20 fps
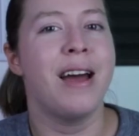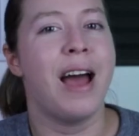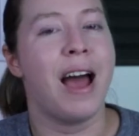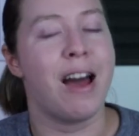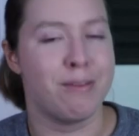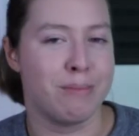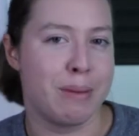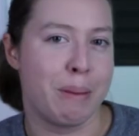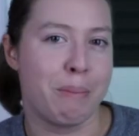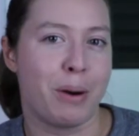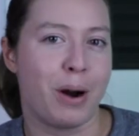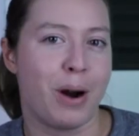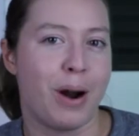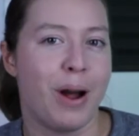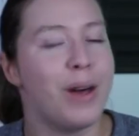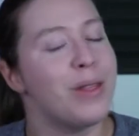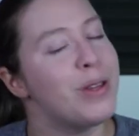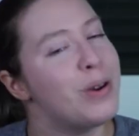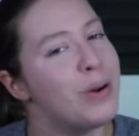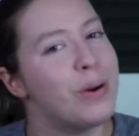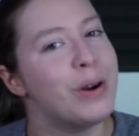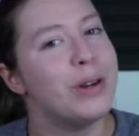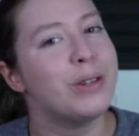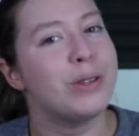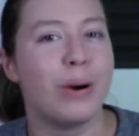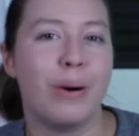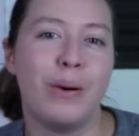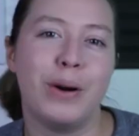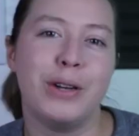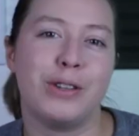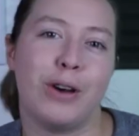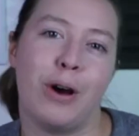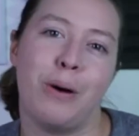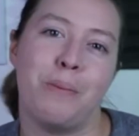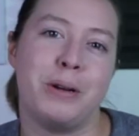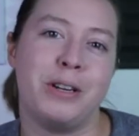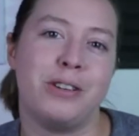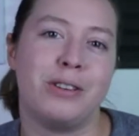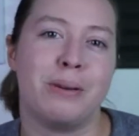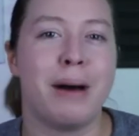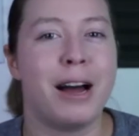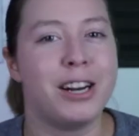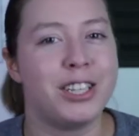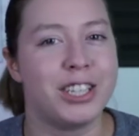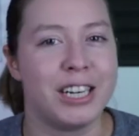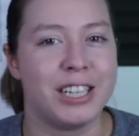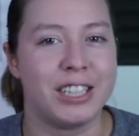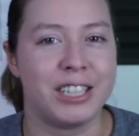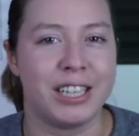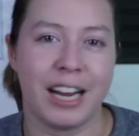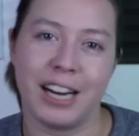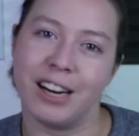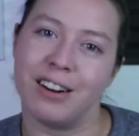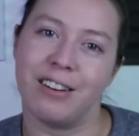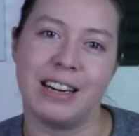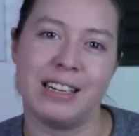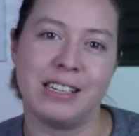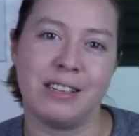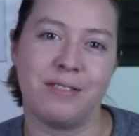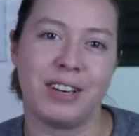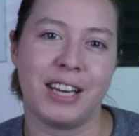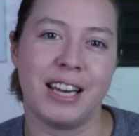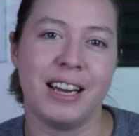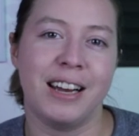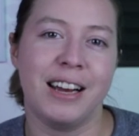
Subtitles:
And remember, the door is always open to imagination and creativity.